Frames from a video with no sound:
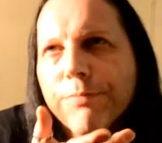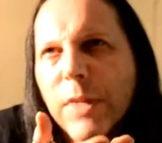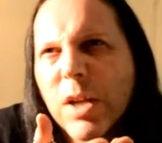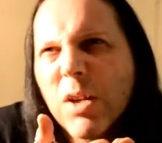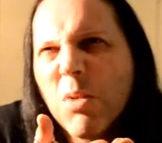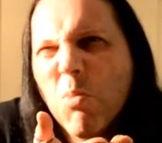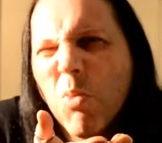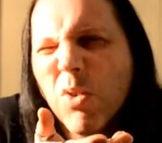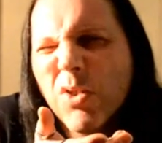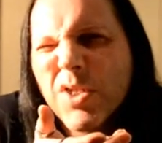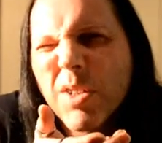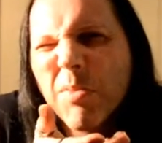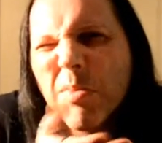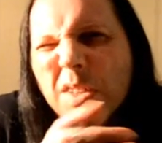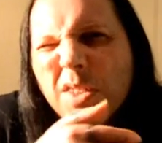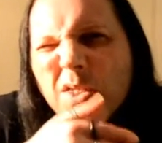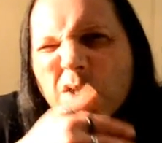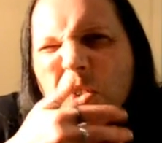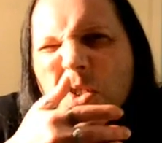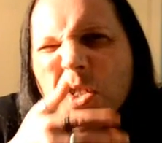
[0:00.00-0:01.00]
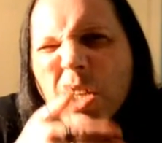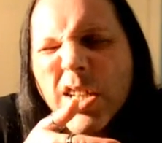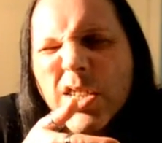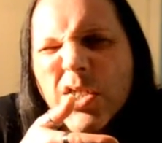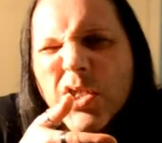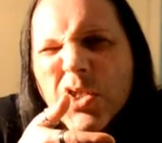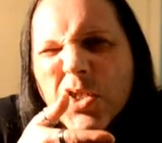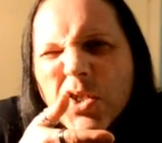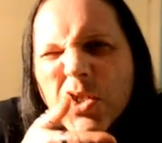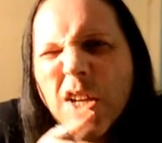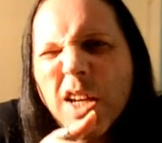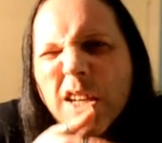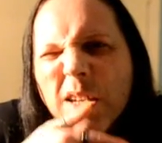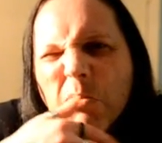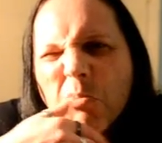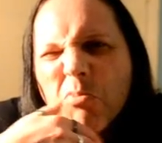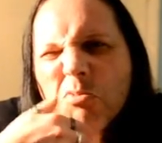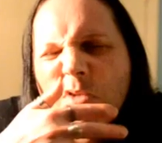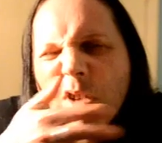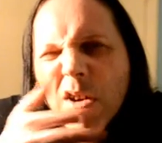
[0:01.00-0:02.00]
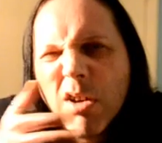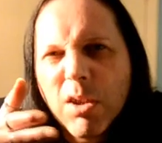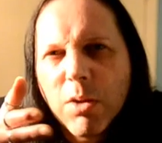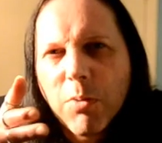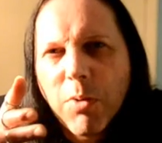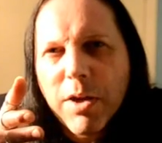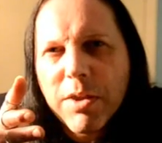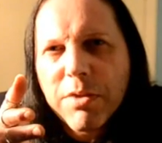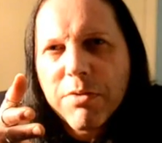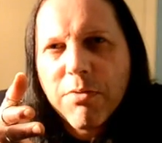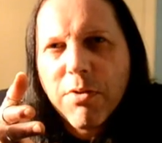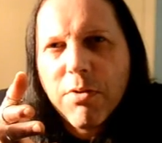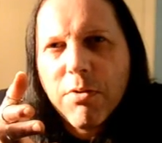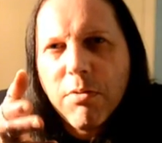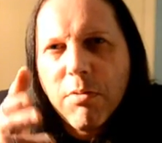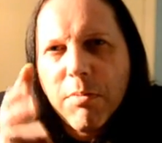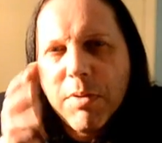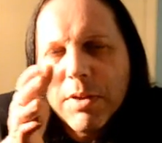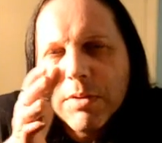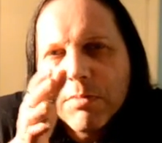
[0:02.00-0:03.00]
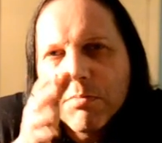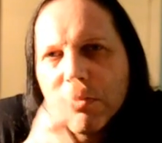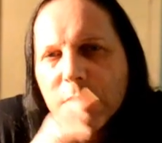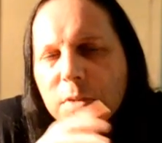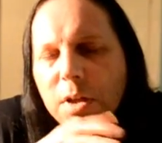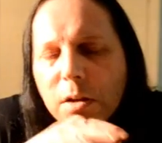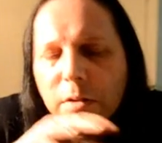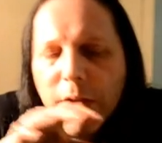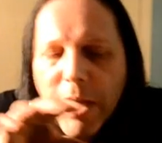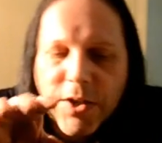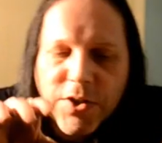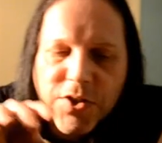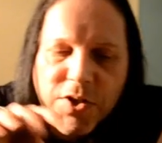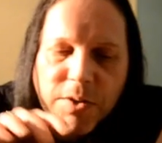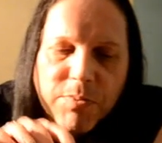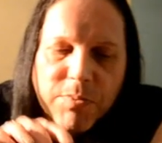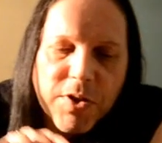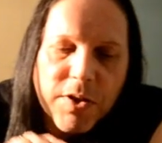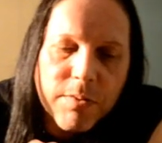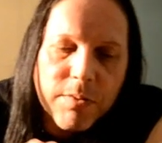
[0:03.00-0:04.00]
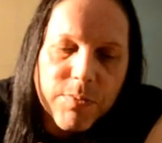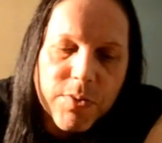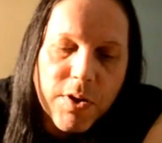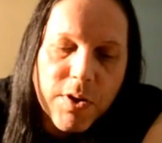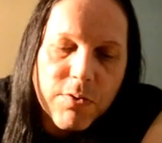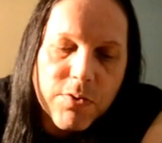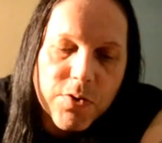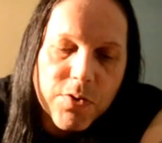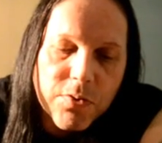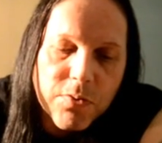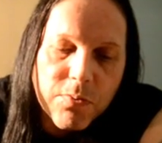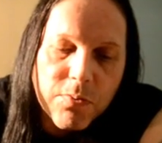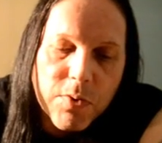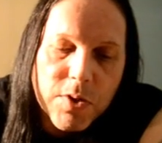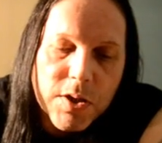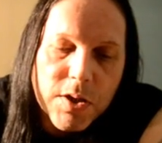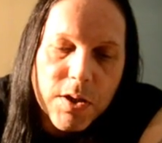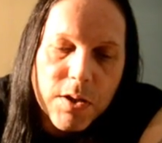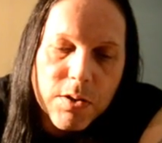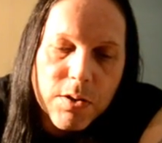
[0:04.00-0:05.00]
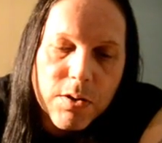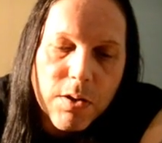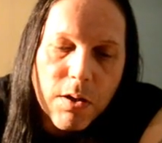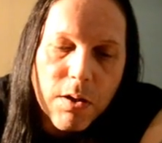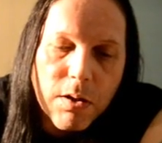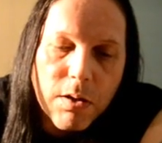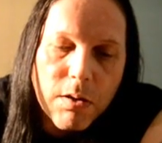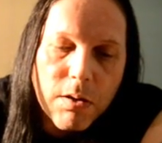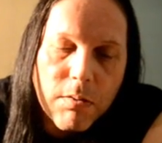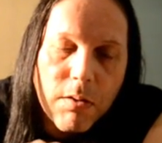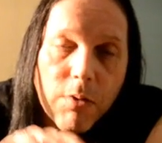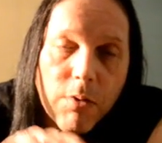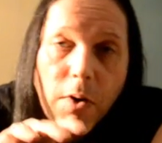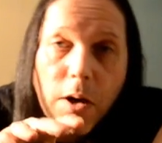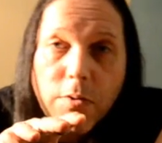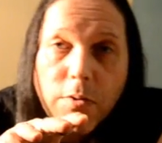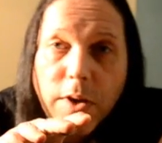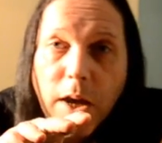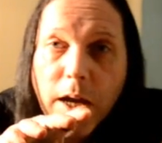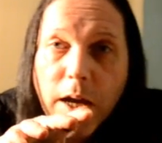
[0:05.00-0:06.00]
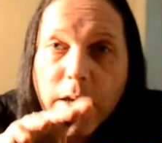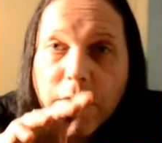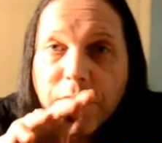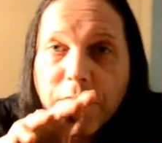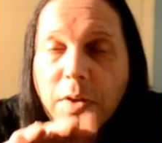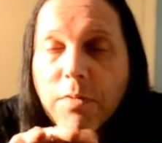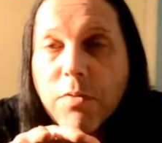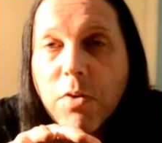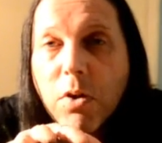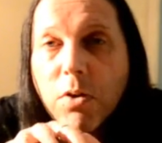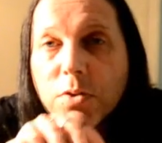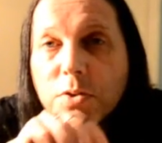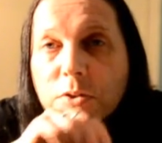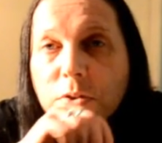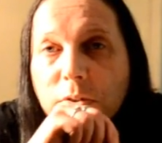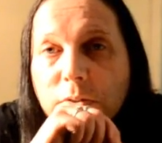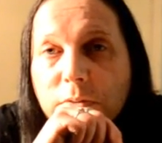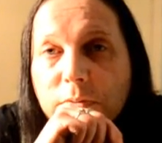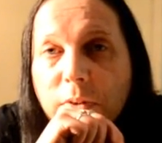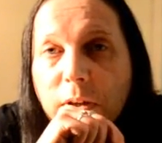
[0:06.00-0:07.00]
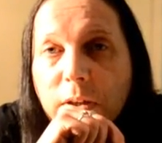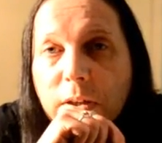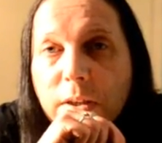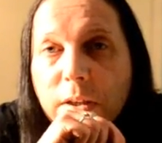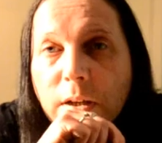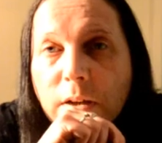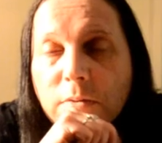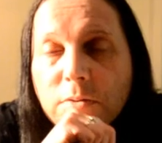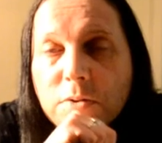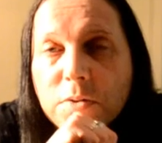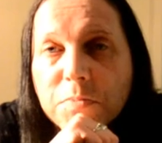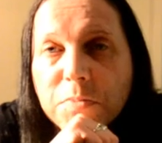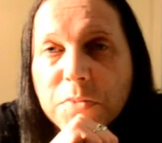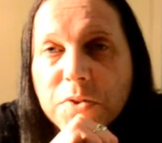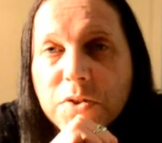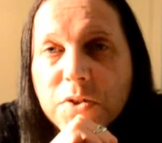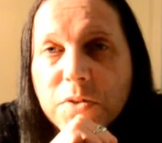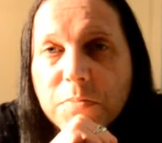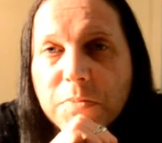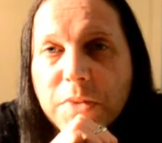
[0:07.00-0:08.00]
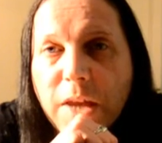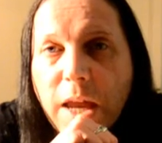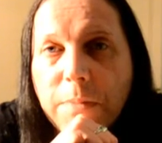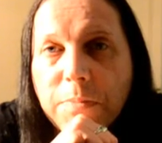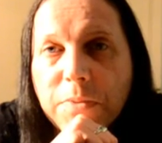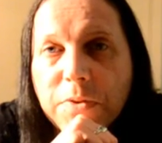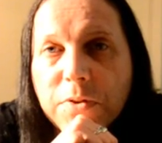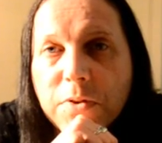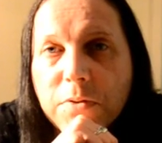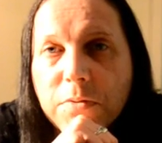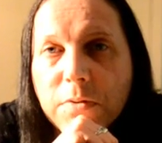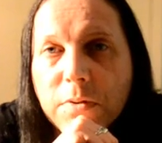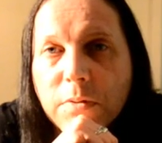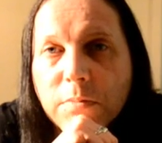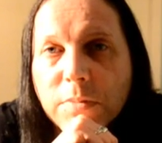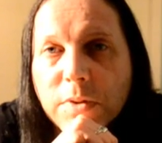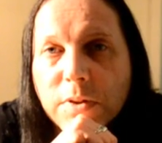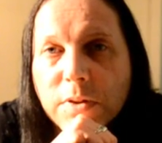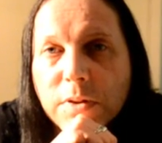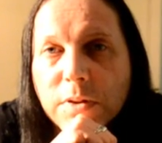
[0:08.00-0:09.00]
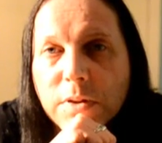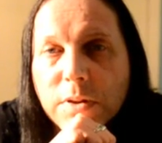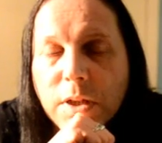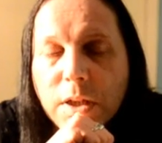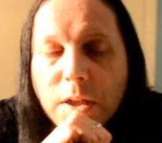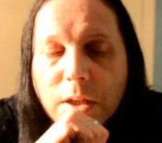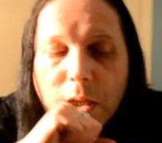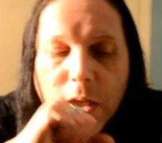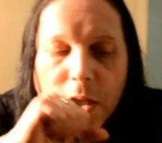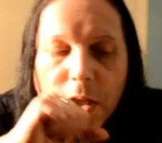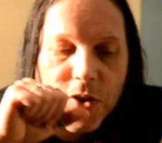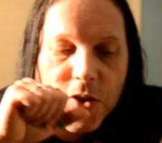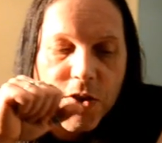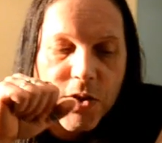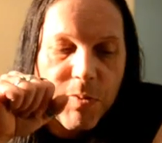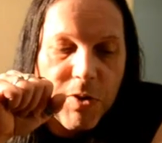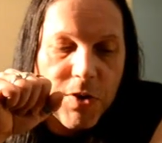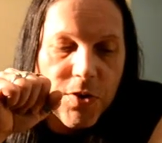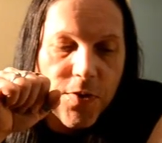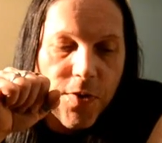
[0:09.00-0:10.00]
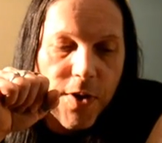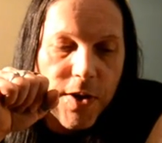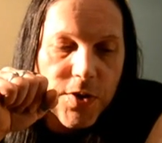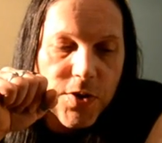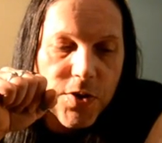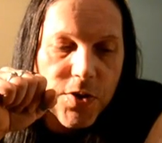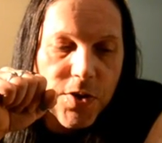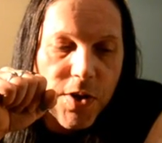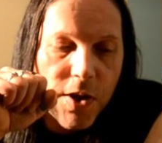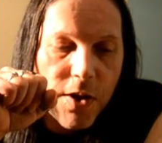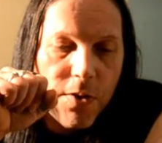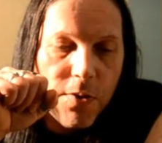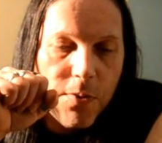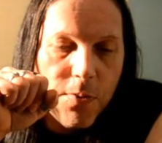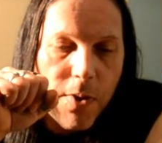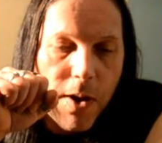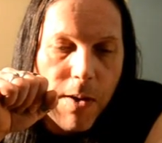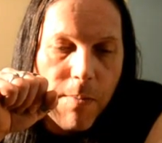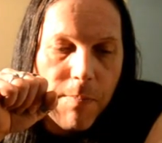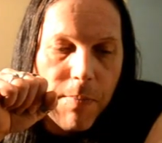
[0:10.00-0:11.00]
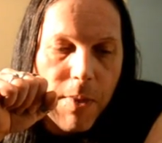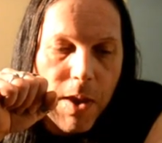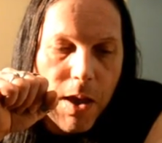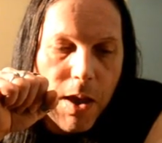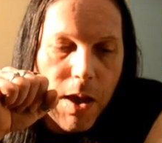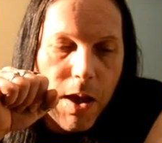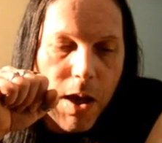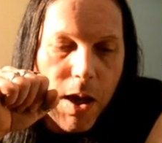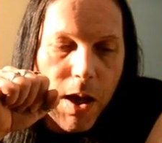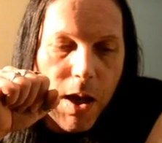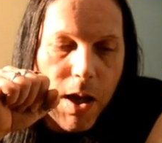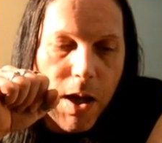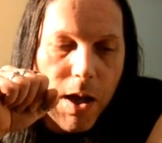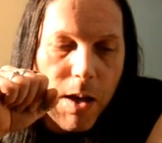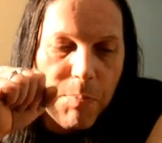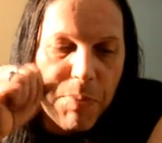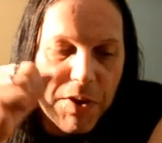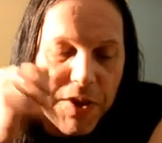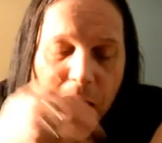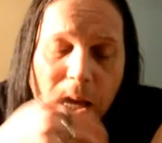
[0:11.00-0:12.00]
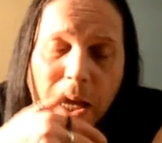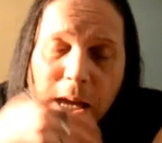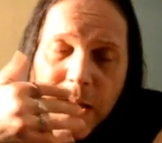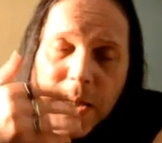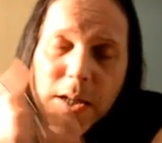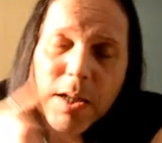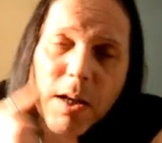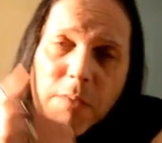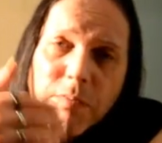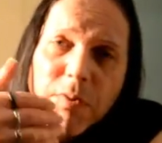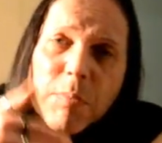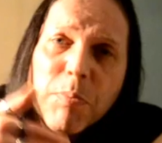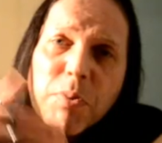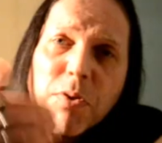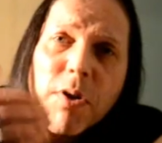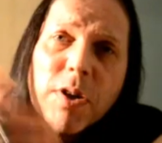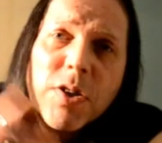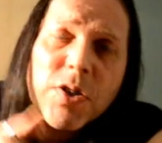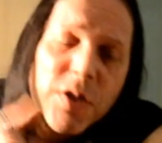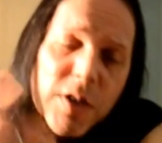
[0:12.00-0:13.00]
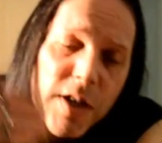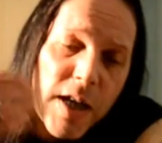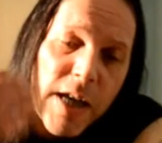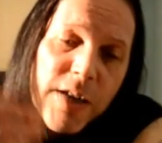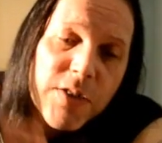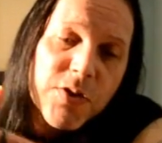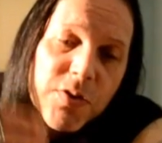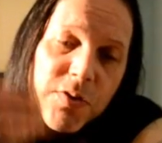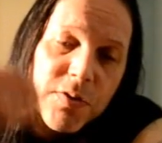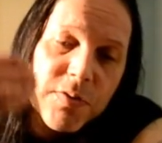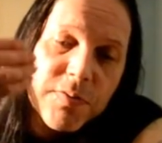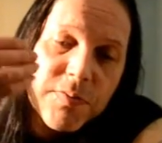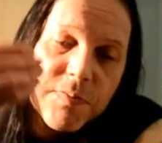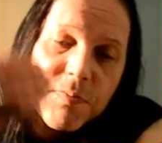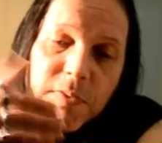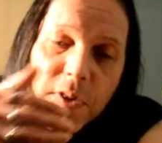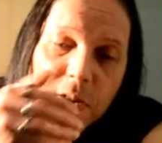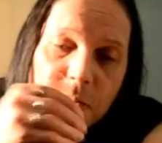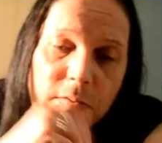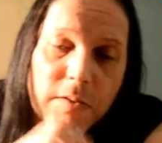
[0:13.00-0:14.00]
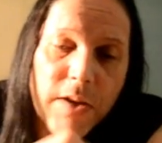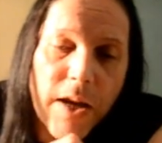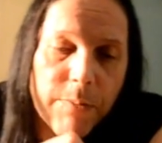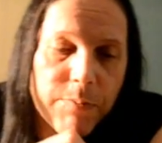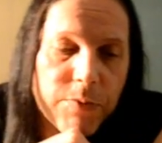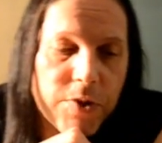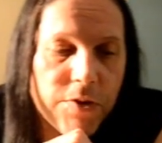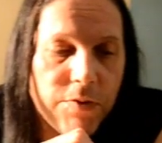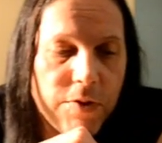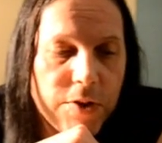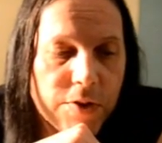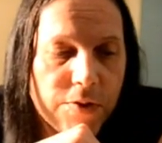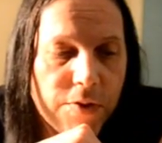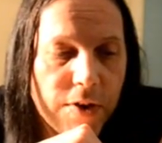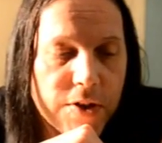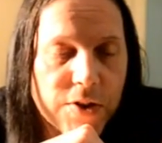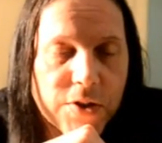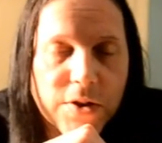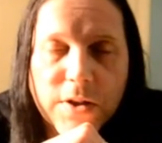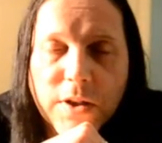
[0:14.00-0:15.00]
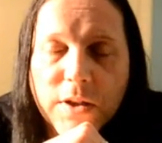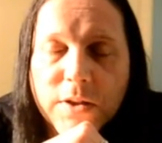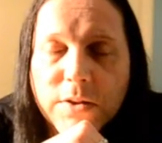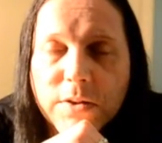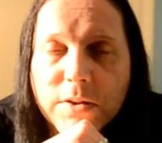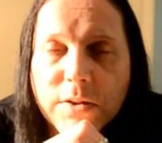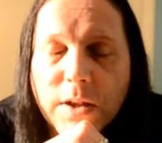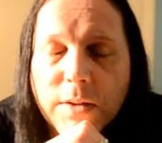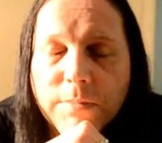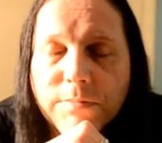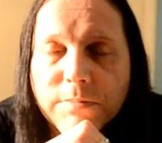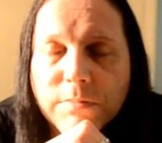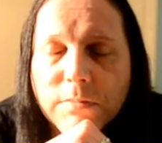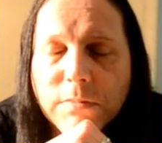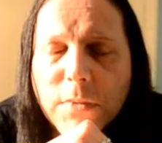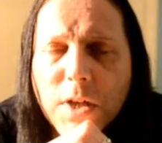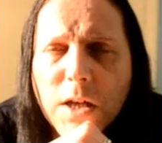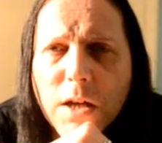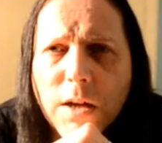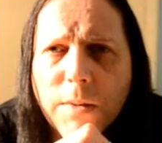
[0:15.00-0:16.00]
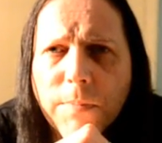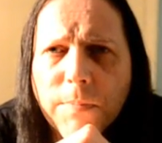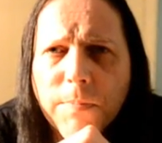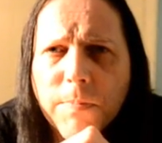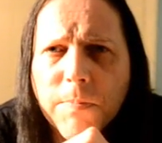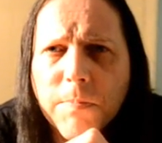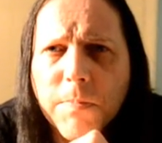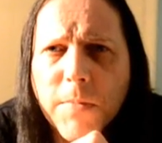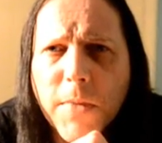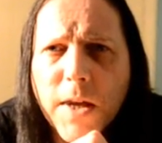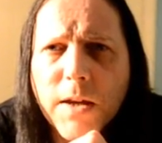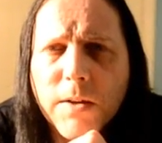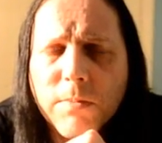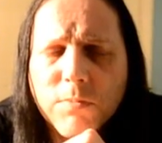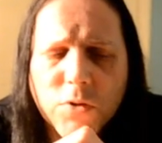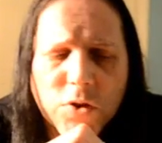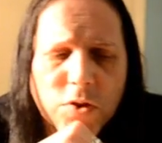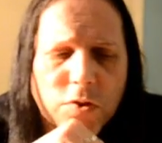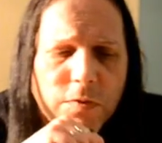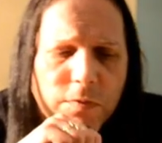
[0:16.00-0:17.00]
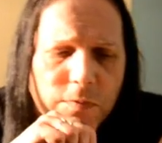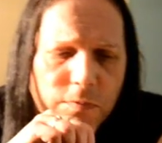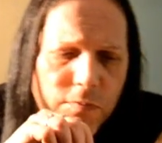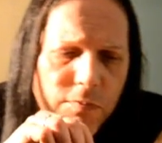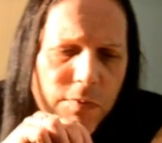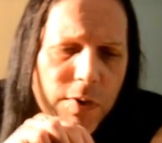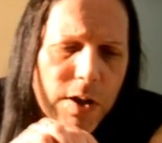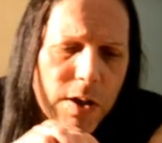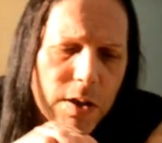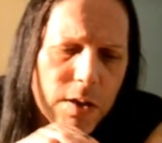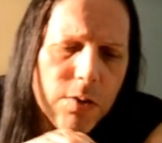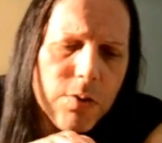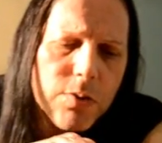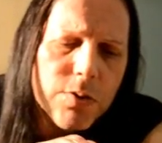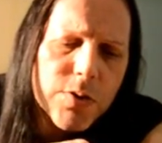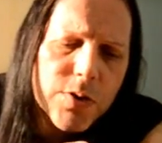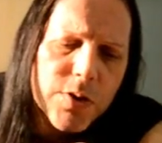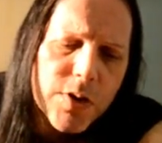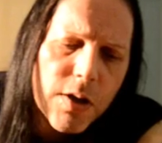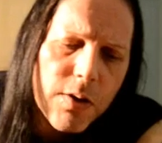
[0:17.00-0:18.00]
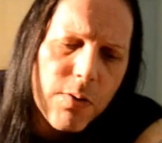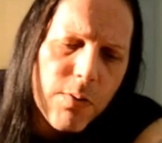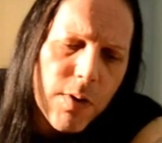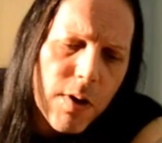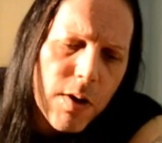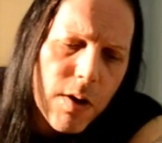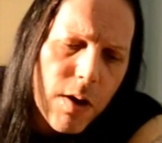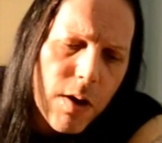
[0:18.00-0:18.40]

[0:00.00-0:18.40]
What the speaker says: I don't want something that just tastes the same right the way through. Sometimes those sort of whiskies are okay if they've got sort of some depth to them and some interest. But that had a lovely progression. It had sort of, kept your interest and sort of really good. So,